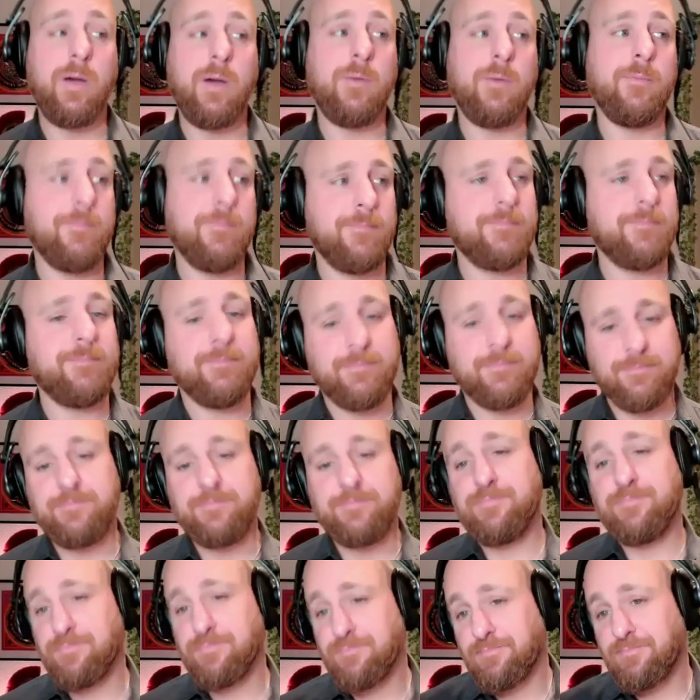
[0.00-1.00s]
Children need
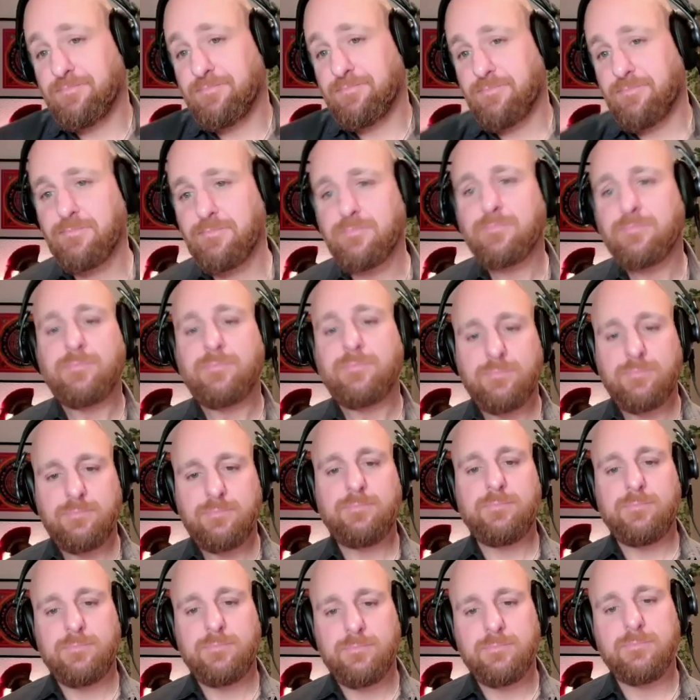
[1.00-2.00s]
stability. They need
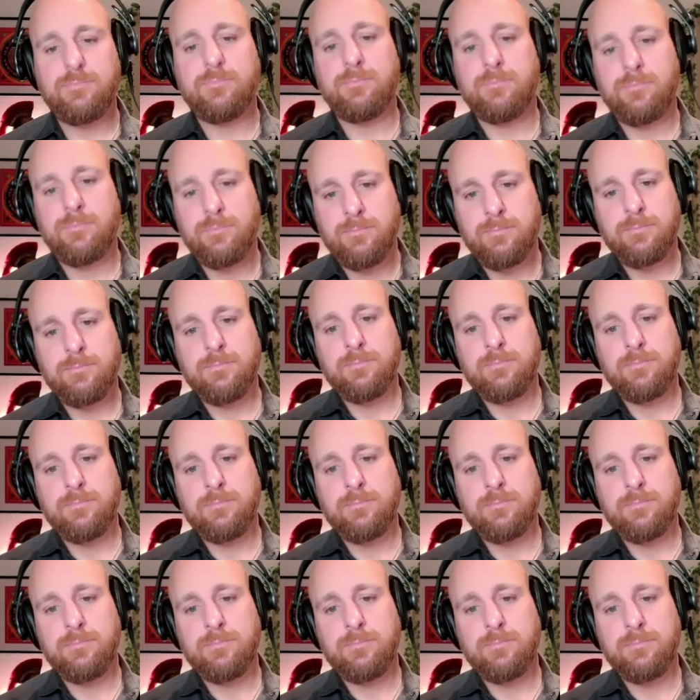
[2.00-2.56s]
family stability.